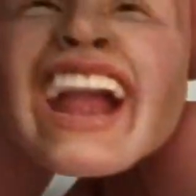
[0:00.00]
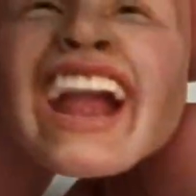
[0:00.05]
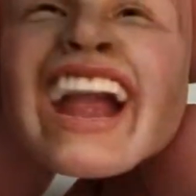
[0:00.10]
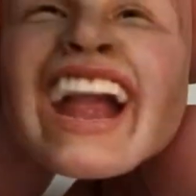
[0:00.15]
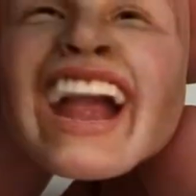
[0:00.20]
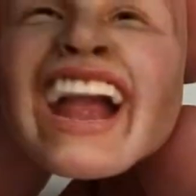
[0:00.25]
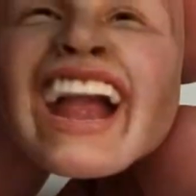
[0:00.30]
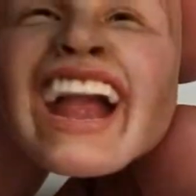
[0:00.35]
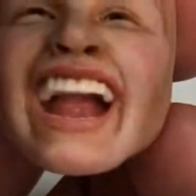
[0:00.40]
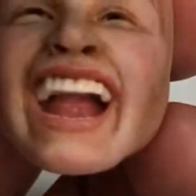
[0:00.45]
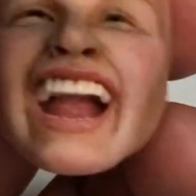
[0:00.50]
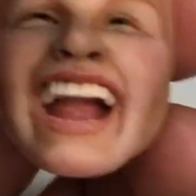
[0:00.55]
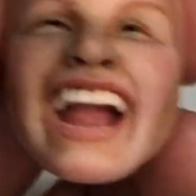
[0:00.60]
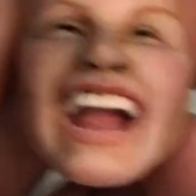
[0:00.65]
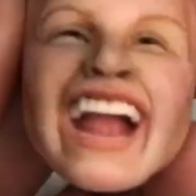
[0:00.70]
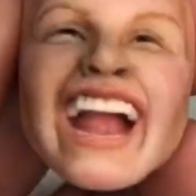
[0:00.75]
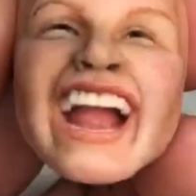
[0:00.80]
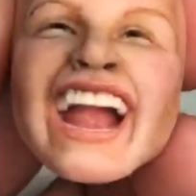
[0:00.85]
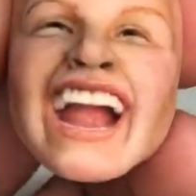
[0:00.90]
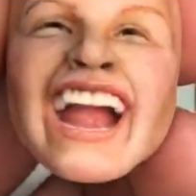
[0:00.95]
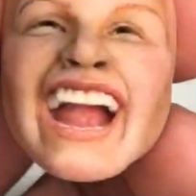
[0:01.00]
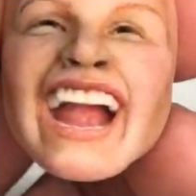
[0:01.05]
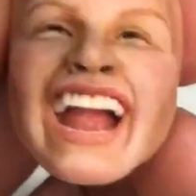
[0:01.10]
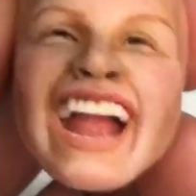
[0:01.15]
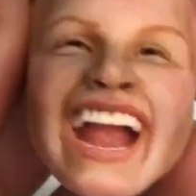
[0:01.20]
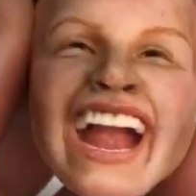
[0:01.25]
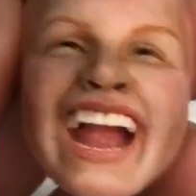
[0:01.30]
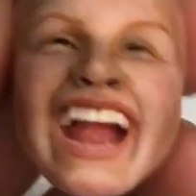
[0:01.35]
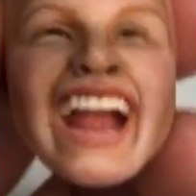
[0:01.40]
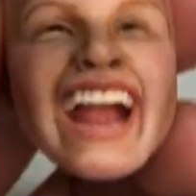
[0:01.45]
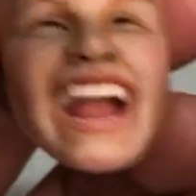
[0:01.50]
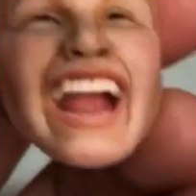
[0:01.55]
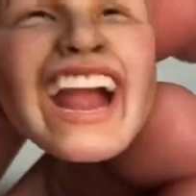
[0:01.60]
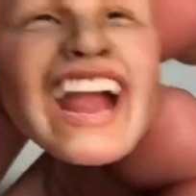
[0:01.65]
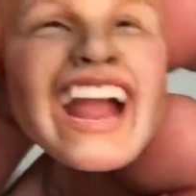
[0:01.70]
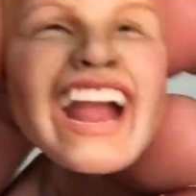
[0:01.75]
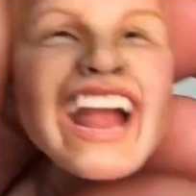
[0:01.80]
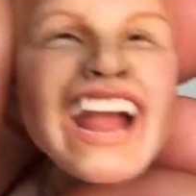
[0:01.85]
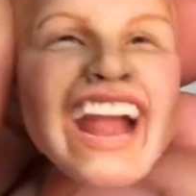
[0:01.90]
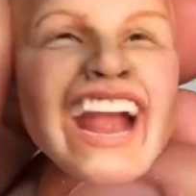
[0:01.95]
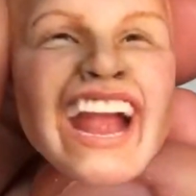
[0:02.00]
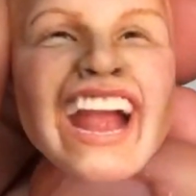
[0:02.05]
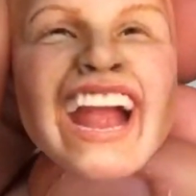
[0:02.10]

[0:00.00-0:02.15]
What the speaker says: sees it, and that's very frustrating